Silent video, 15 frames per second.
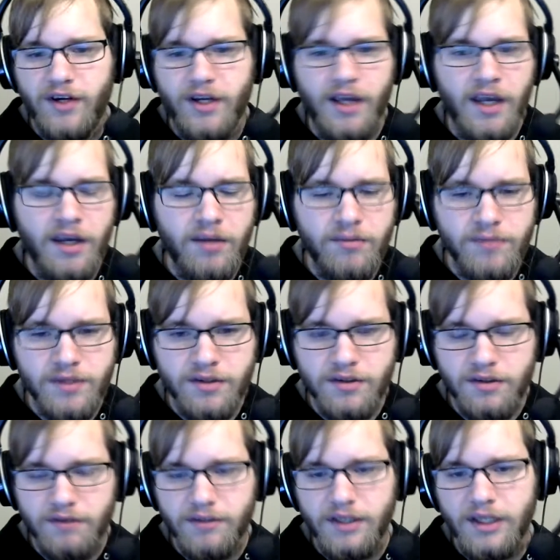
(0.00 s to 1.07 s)
games and
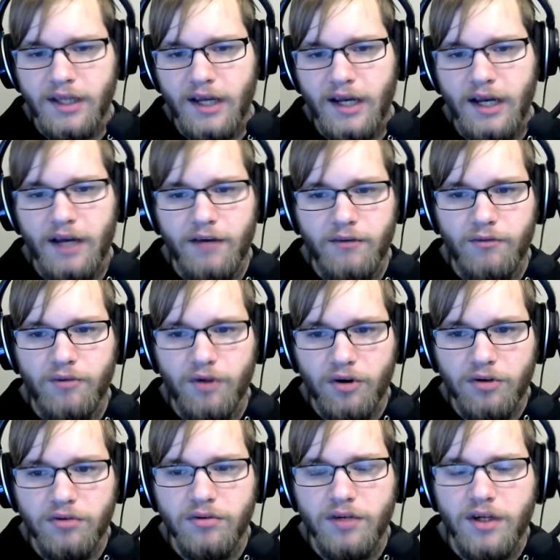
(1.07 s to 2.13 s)
stuff like that. I don't
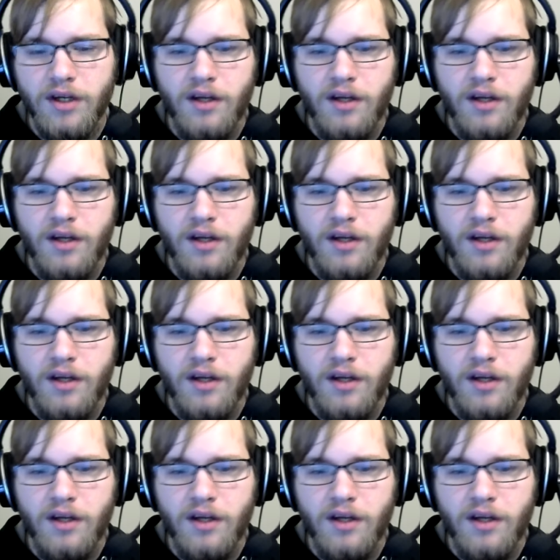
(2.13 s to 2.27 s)
know.